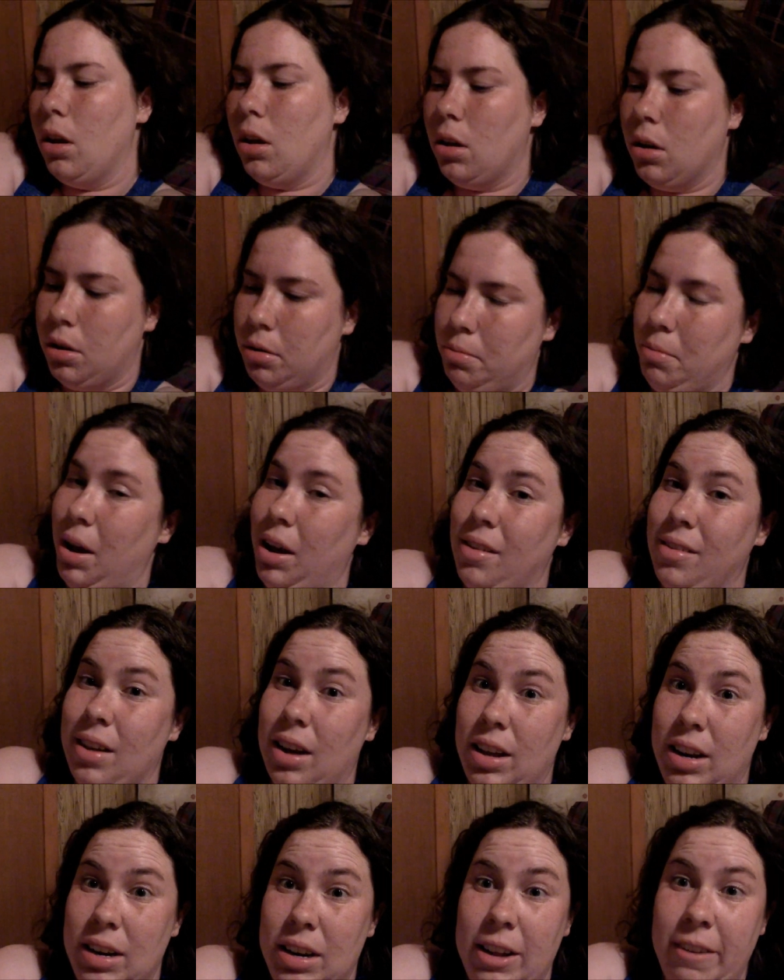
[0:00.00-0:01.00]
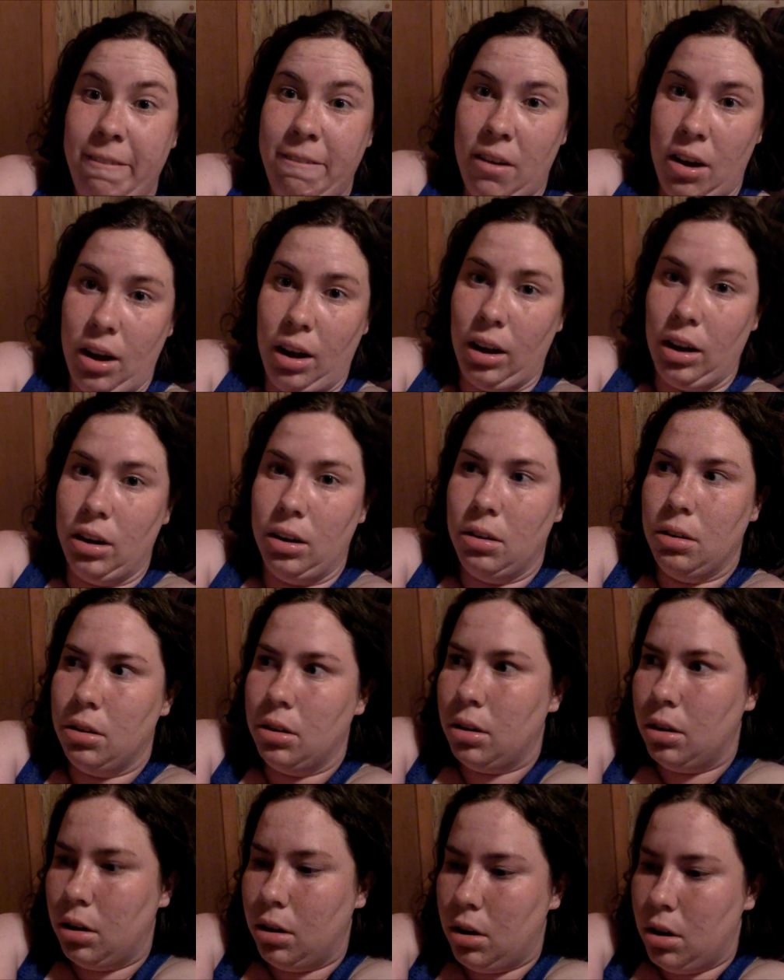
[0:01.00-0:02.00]
My anxiety did fine.
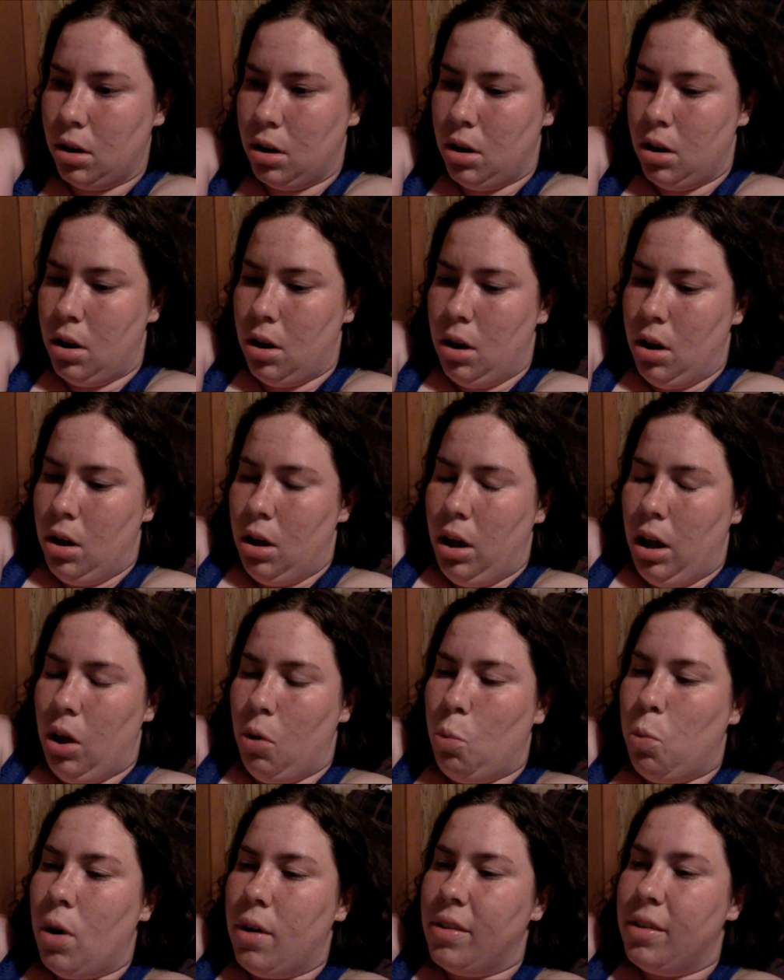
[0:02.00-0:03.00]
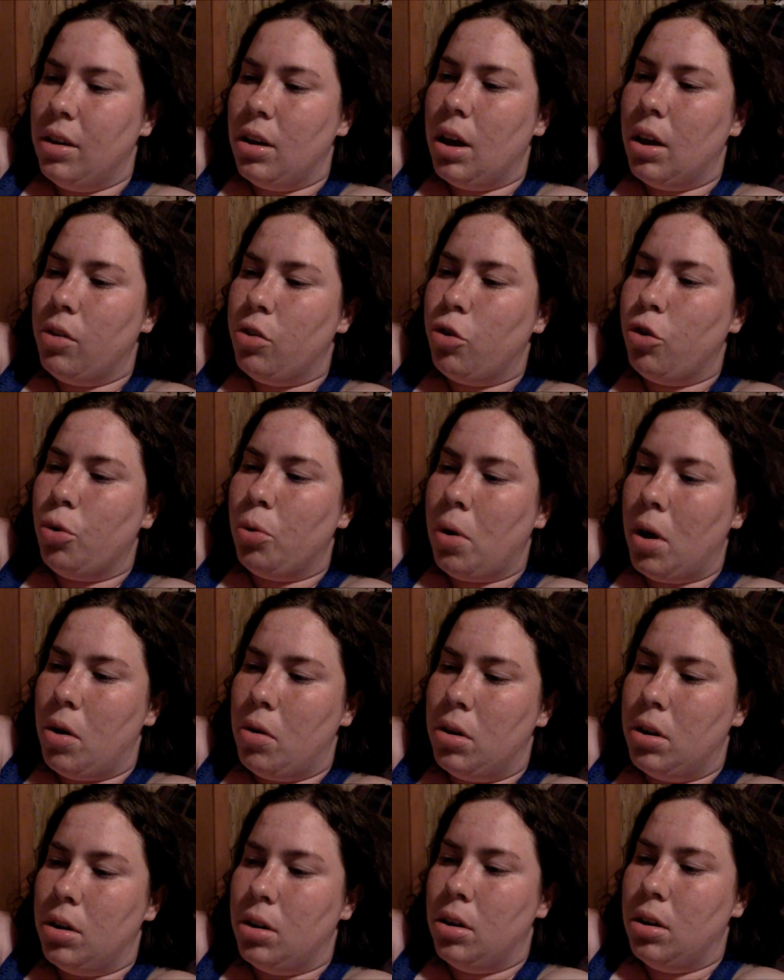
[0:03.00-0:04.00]
It wasn't as
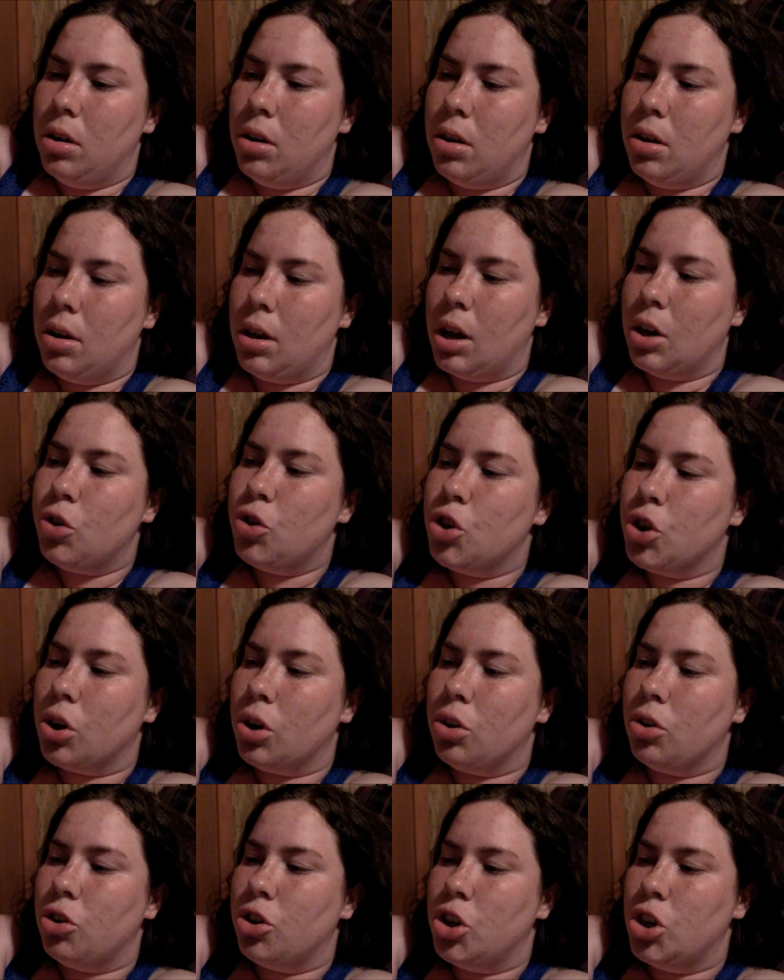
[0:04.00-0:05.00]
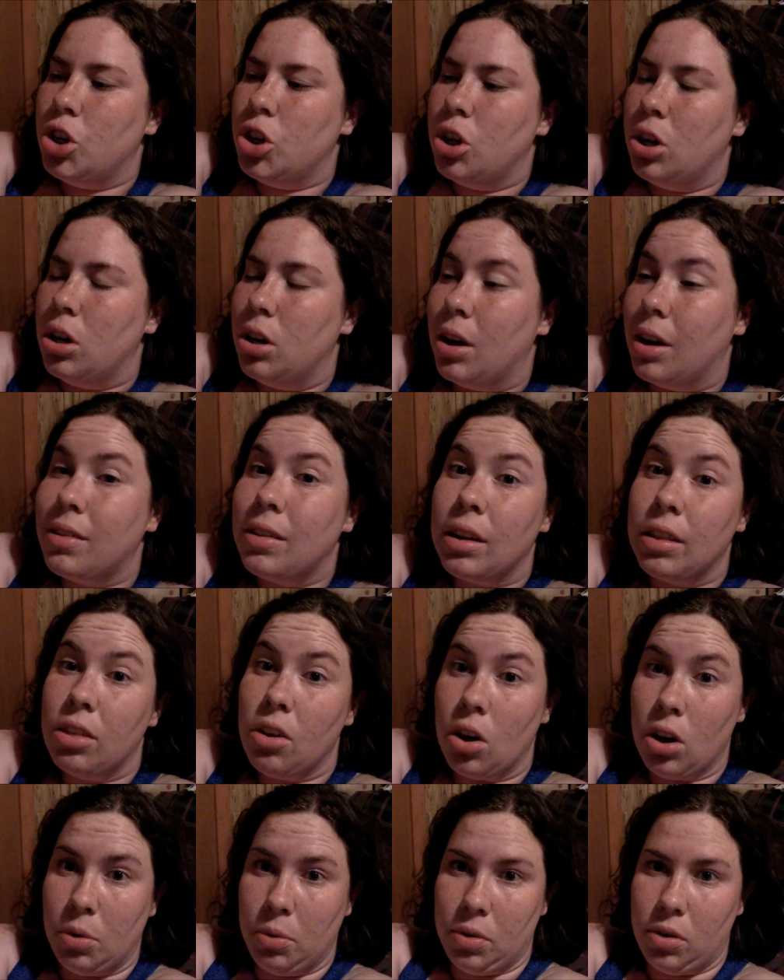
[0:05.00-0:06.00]
crowded at church as I
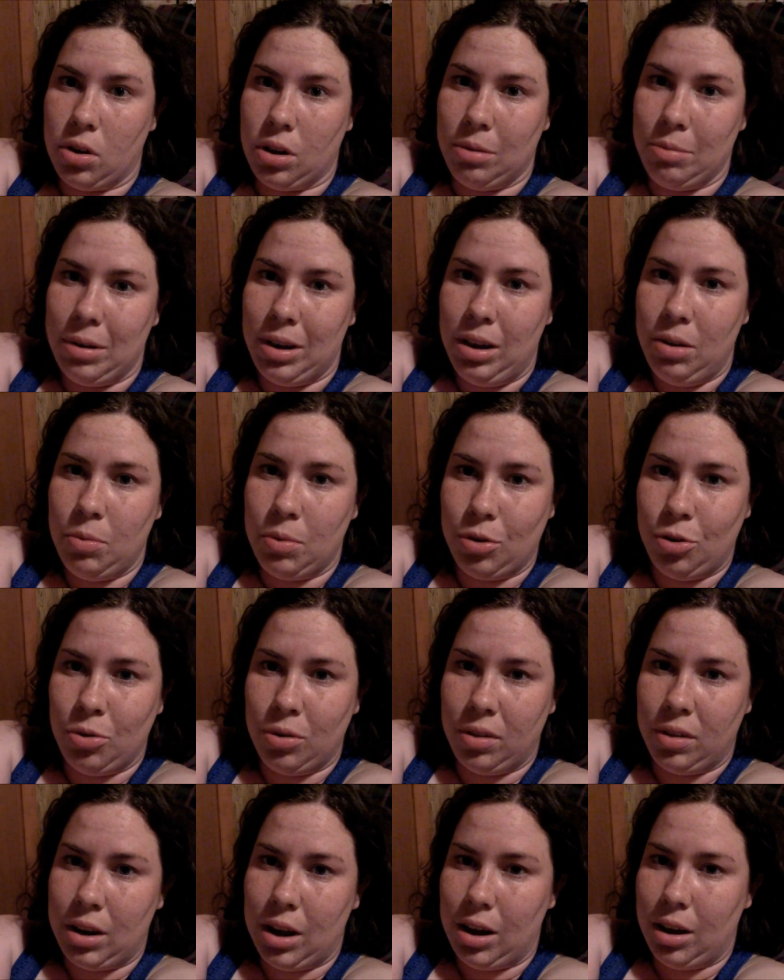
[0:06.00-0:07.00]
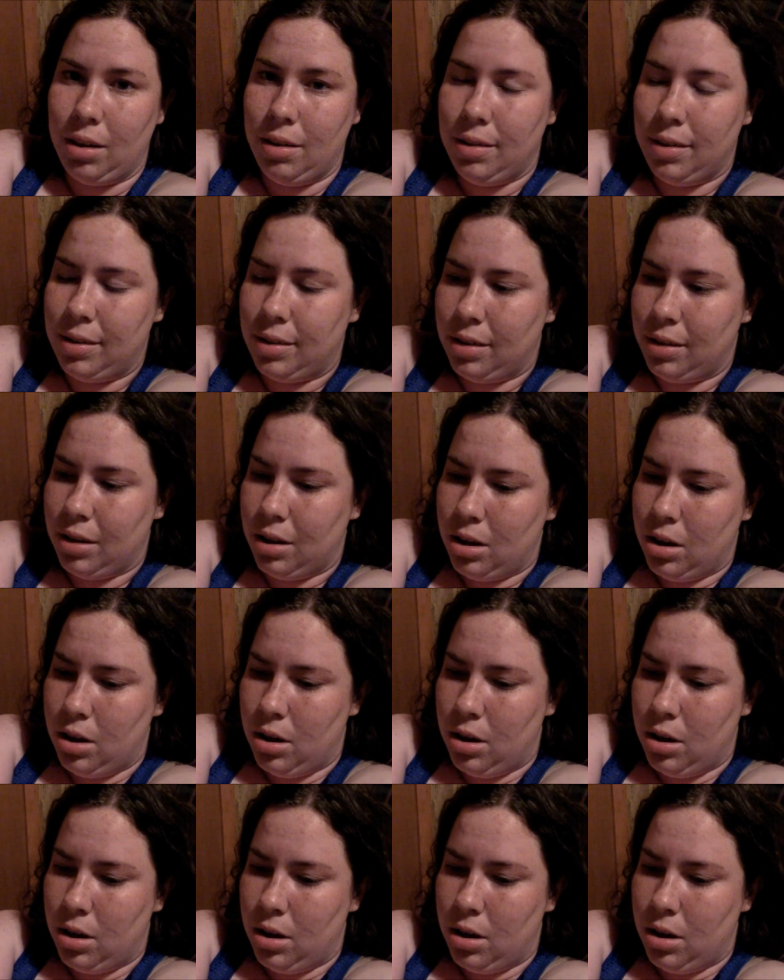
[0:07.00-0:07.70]
thought it was gonna be, which was nice.